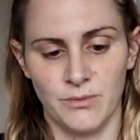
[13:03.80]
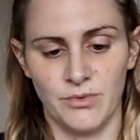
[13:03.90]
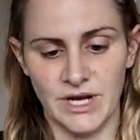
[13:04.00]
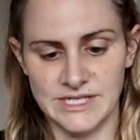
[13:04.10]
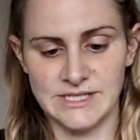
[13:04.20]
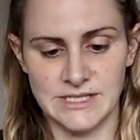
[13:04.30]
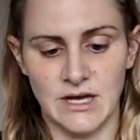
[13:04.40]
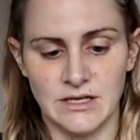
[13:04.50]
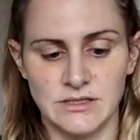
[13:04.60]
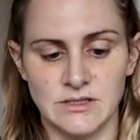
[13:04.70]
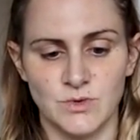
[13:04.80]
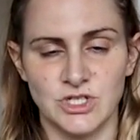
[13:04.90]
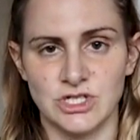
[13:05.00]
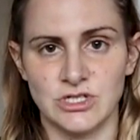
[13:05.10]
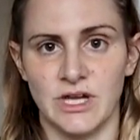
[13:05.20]
press studs,
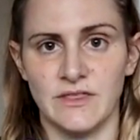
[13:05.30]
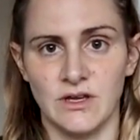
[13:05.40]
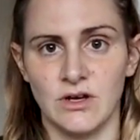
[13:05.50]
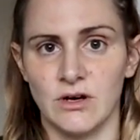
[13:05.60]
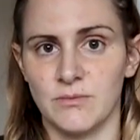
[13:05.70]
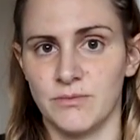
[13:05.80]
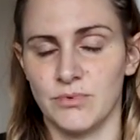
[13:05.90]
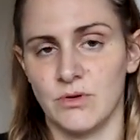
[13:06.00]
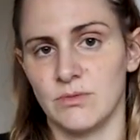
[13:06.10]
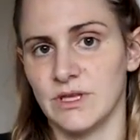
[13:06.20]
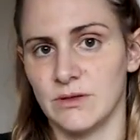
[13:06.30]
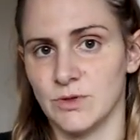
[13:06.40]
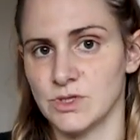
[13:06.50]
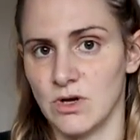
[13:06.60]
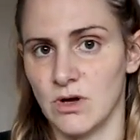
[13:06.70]
which I think are probably the
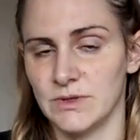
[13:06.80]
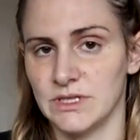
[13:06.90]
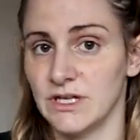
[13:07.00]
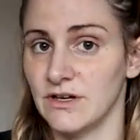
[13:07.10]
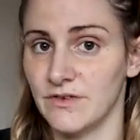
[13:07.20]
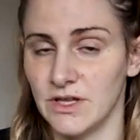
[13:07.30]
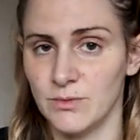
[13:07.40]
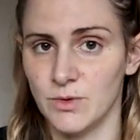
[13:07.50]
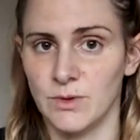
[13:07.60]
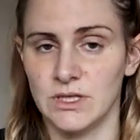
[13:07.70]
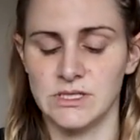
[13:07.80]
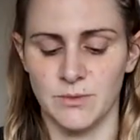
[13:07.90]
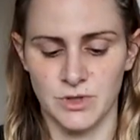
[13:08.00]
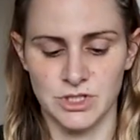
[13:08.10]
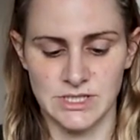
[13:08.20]
most commonly available ones, I
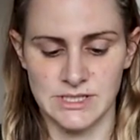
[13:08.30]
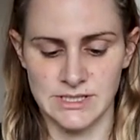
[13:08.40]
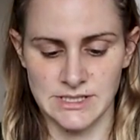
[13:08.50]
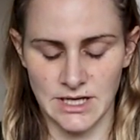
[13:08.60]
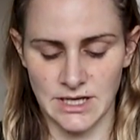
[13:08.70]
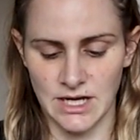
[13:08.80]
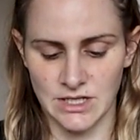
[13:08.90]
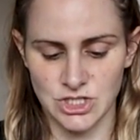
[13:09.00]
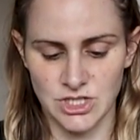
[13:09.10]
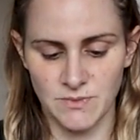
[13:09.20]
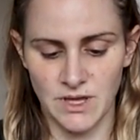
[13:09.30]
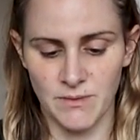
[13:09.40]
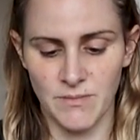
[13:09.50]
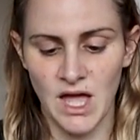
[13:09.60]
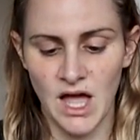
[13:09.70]
purchased these secondhand and shipped them.